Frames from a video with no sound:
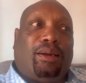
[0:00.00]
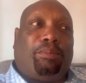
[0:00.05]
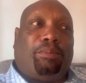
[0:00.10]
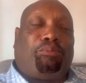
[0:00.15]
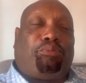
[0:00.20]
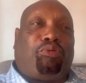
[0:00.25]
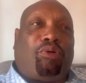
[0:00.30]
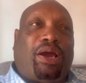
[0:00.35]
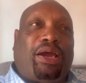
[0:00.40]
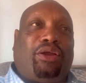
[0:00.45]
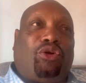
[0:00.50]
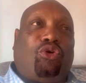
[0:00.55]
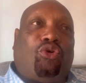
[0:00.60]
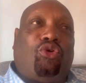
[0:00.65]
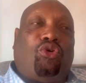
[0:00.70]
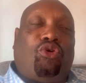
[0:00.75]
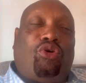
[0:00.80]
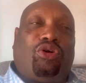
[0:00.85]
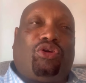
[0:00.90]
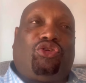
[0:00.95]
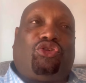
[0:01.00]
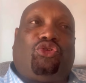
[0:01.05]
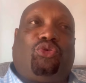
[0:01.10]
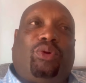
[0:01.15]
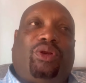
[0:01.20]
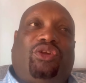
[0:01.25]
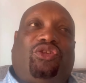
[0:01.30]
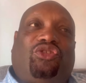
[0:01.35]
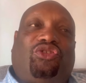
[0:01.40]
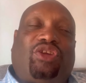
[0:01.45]
prior to August
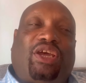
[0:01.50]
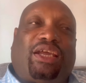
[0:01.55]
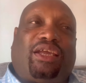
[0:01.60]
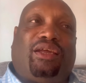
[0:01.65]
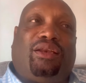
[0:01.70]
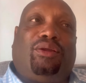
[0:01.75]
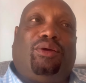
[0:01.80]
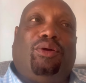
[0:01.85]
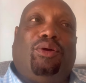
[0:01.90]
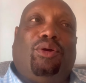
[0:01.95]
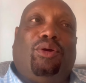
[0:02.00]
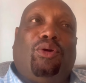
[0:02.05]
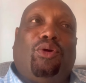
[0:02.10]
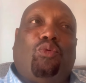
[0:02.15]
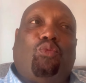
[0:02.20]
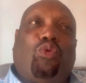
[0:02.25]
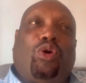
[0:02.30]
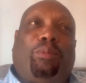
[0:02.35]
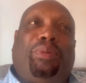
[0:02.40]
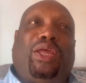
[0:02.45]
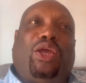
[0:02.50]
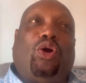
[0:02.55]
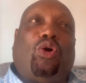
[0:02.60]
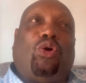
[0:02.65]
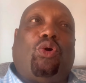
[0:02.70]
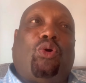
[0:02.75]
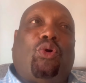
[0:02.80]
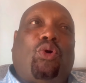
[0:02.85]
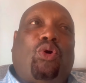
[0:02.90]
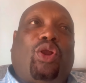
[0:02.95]
22nd would be
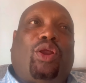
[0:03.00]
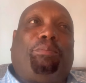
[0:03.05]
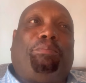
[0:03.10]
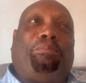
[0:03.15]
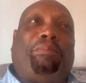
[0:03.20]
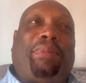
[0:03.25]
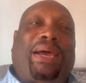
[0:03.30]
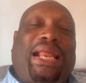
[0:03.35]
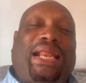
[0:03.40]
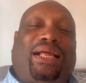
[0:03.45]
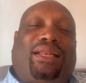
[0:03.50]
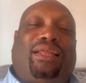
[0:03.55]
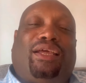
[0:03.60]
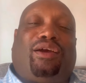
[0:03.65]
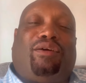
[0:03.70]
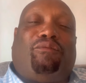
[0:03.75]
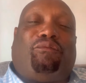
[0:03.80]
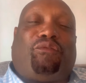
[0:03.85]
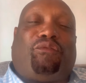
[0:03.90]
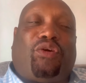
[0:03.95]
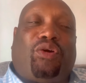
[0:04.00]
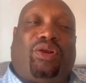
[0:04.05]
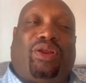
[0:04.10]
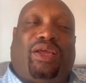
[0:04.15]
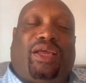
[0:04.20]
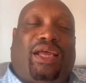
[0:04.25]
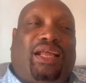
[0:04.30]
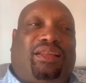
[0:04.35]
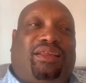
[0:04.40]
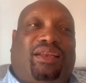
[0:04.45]
automatically converted
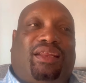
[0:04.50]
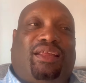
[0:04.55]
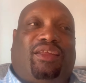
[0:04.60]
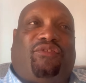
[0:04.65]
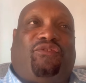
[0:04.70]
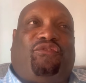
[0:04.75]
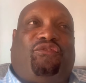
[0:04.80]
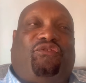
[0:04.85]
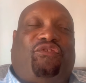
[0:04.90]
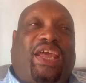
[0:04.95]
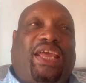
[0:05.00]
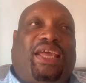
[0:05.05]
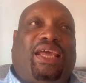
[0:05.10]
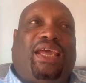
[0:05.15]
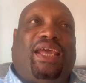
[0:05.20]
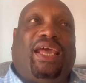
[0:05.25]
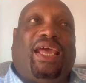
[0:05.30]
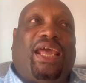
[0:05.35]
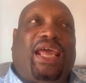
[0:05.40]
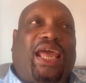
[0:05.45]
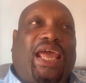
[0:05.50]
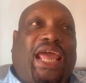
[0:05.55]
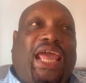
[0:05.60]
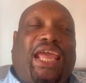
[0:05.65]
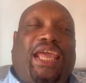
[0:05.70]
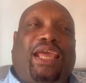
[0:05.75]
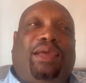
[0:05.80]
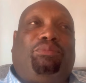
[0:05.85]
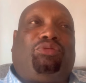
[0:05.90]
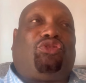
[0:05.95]
into this fake
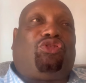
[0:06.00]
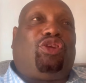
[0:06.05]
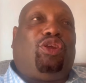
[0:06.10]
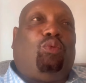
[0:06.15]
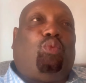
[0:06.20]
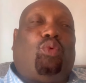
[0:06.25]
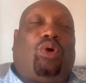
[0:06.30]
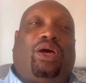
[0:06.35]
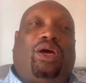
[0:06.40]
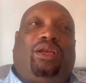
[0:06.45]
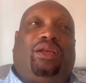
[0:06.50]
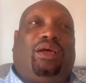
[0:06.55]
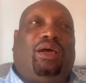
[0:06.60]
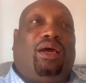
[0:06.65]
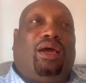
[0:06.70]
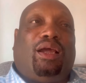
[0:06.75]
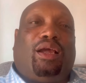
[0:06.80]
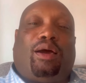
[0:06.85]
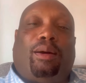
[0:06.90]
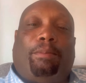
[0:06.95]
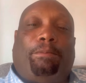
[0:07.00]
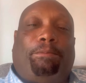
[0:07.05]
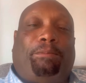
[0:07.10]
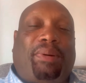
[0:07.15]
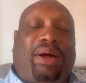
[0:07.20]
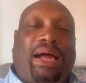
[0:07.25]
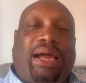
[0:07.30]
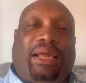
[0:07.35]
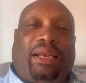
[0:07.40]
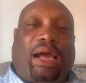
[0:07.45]
AMC1
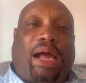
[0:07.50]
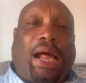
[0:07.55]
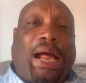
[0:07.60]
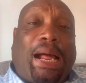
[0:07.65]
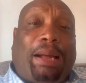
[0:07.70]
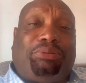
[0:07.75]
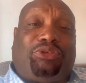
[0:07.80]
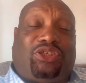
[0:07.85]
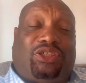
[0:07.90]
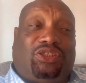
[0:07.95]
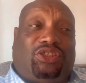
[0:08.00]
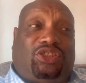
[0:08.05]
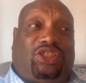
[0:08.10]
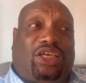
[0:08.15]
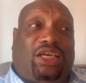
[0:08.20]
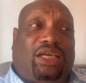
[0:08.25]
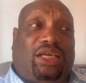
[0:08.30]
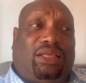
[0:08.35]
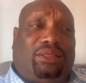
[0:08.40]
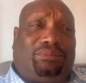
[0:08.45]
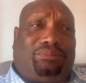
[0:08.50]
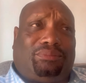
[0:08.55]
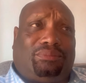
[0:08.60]
combined options chain.